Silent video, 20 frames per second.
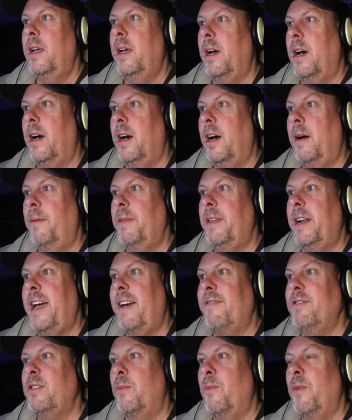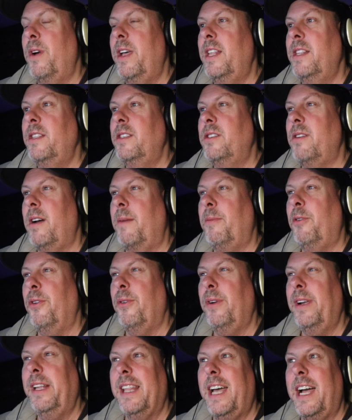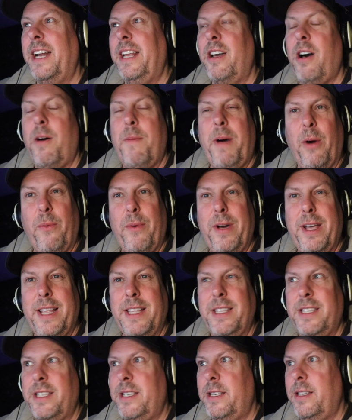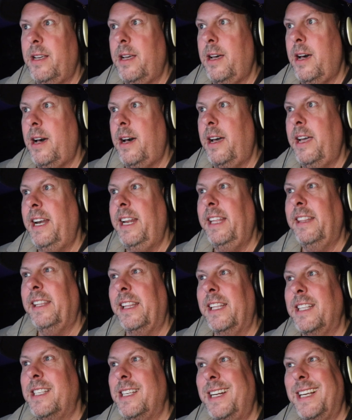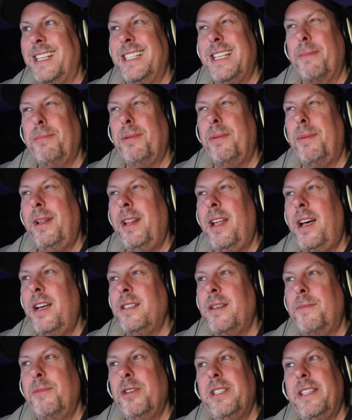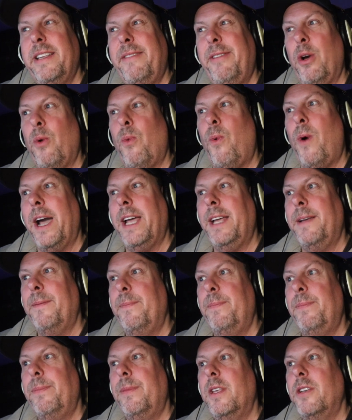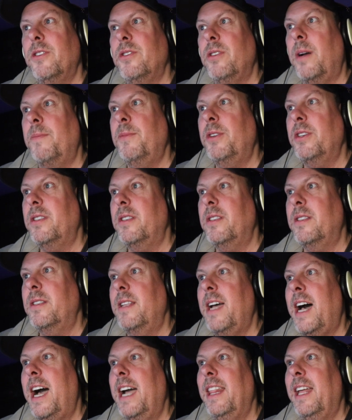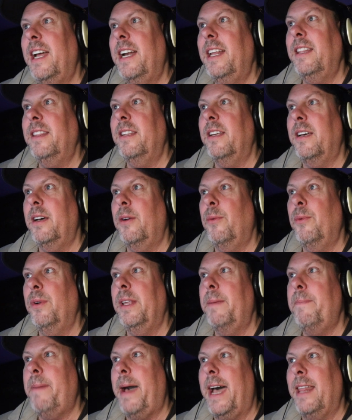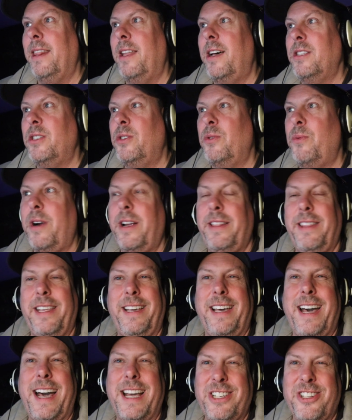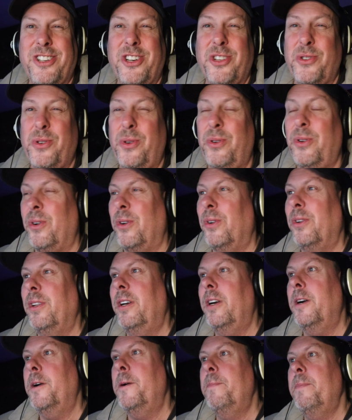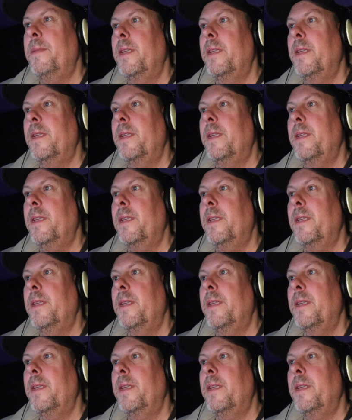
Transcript: Then I have some wins, so I'm green lighting all my wins. Anything that's an acceptable loss, I'm just leaving a white. So I'm just highlighting the really bad losses where I think I should have sold earlier.